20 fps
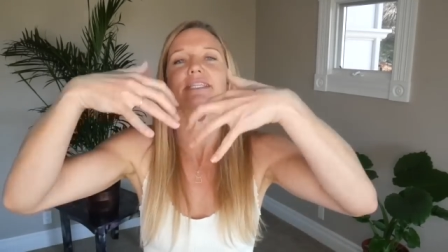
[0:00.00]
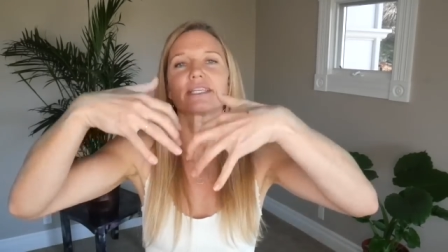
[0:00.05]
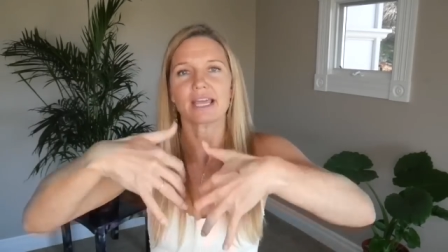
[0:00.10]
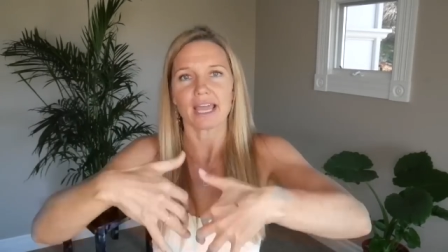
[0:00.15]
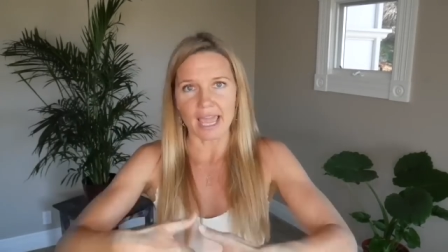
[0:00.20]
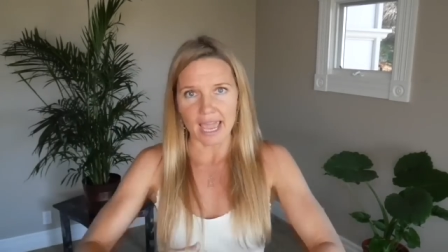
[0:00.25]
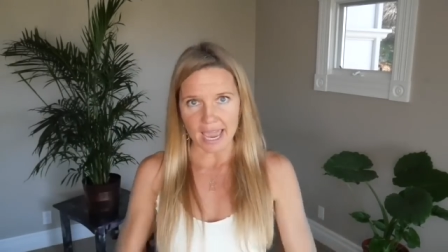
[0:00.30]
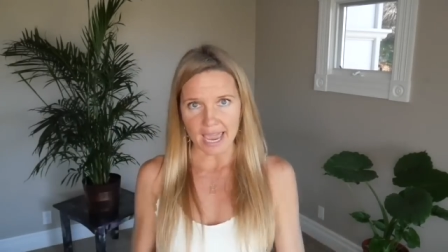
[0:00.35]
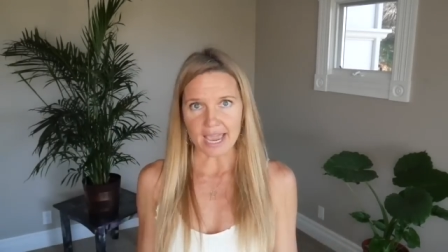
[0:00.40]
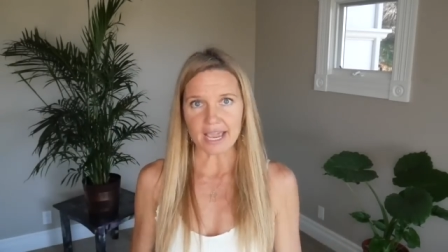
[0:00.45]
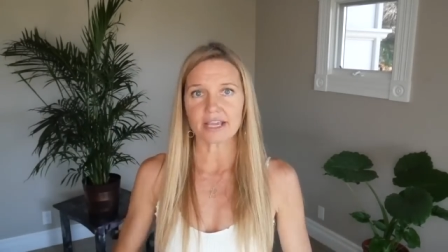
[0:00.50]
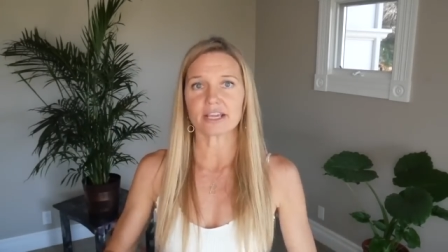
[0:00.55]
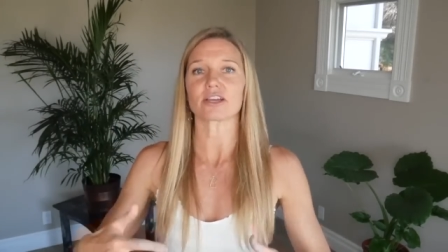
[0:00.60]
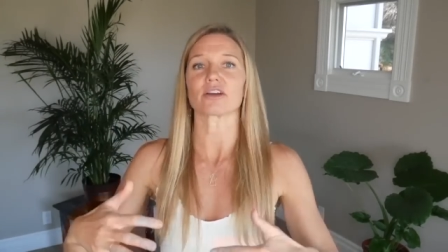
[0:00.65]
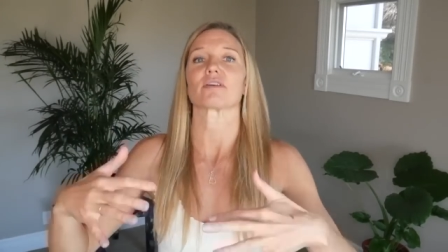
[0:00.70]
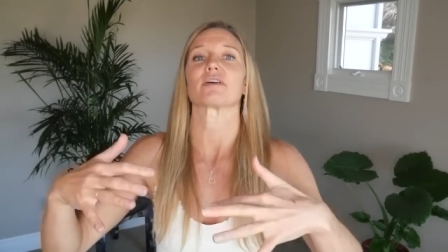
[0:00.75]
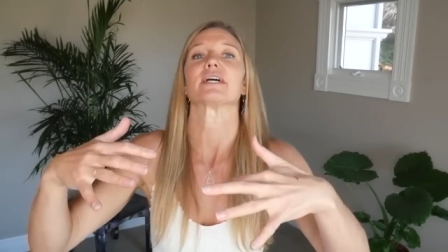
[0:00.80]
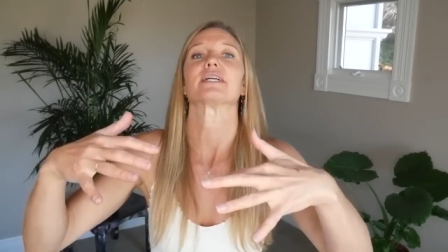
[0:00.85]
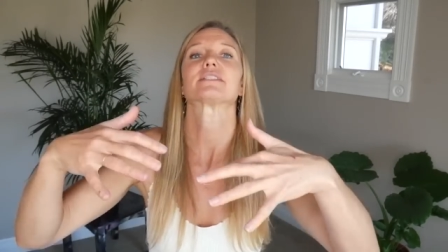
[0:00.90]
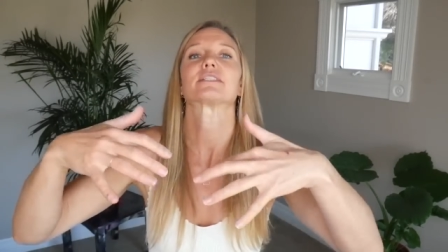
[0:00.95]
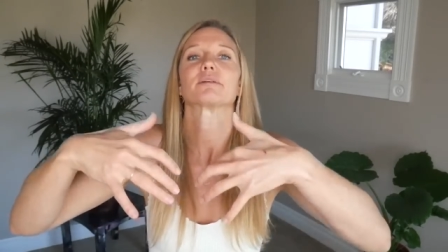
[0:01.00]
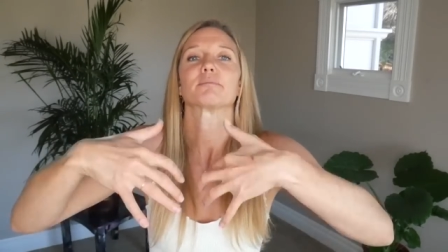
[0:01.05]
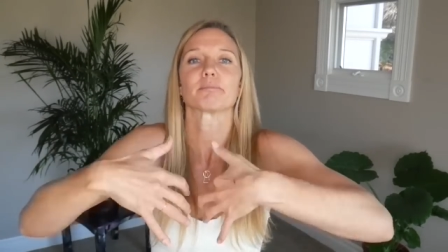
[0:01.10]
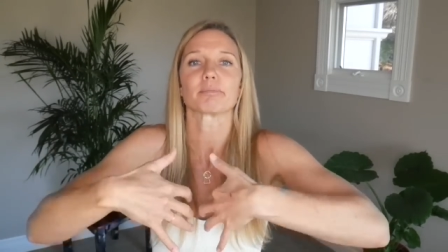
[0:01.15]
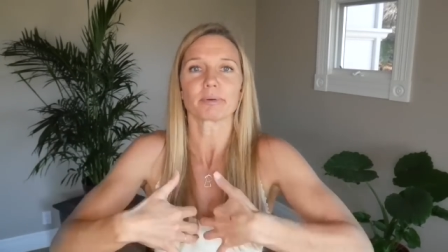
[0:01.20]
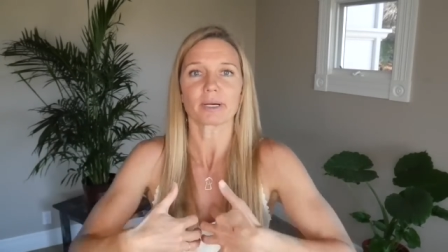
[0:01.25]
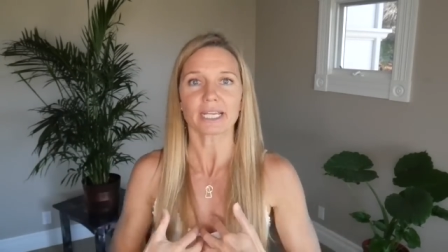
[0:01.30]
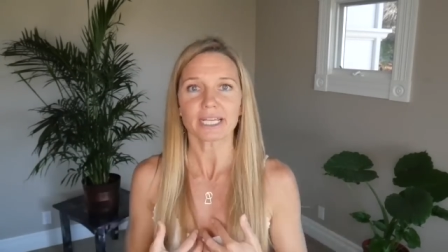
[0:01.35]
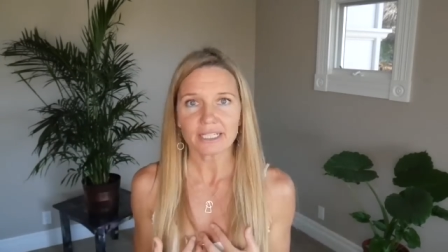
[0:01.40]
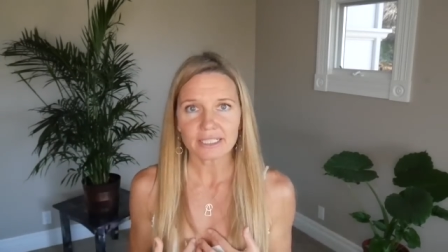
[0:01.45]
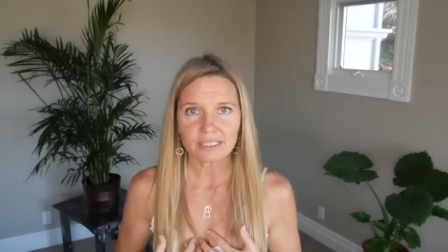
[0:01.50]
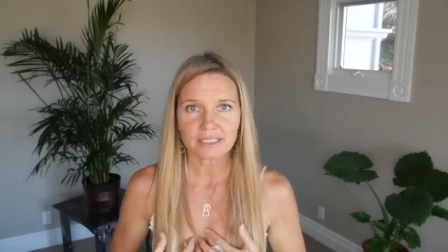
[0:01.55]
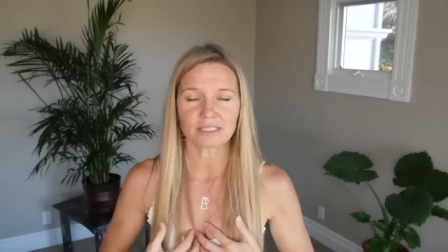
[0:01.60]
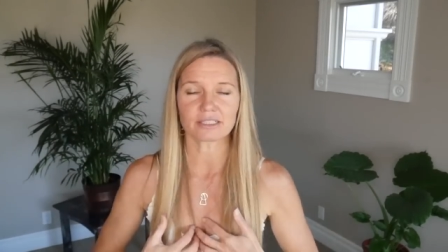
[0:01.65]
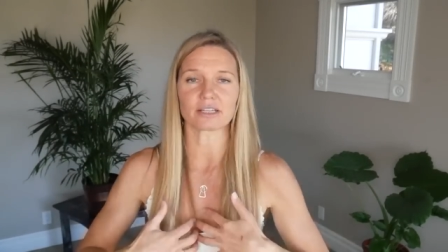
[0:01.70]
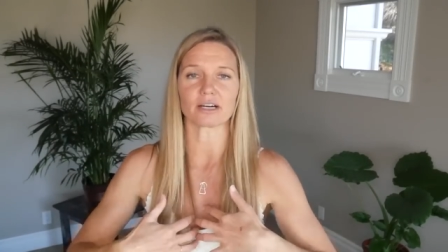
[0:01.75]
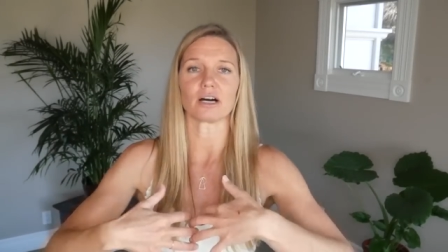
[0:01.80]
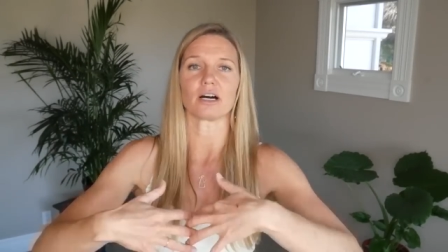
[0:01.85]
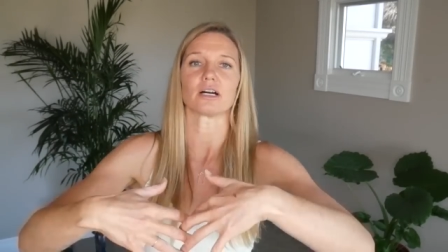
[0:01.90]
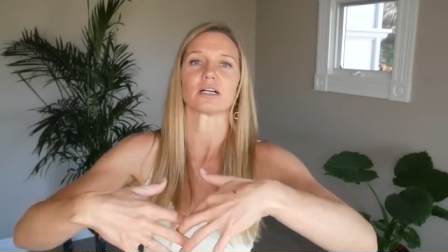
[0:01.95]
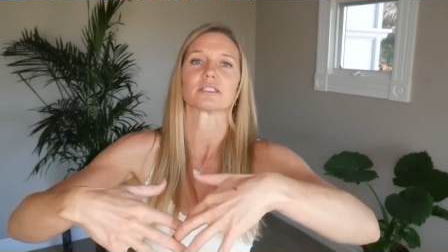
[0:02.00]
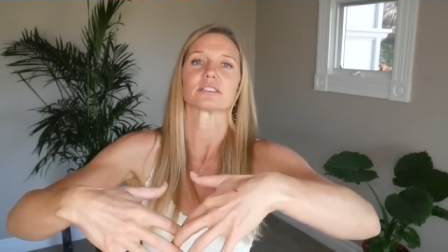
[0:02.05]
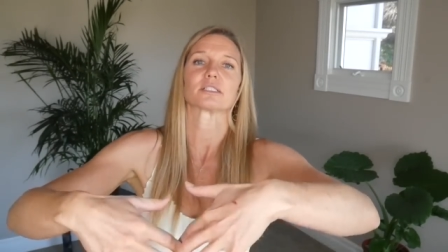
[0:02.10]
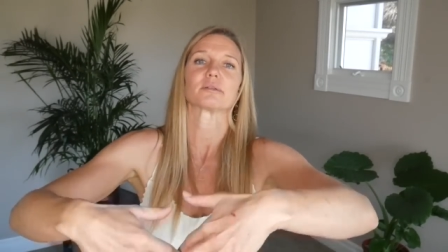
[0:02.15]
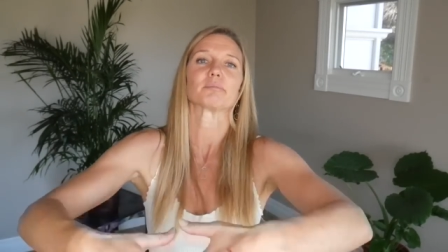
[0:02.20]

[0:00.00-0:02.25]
to anchor it, to bring it into the heart,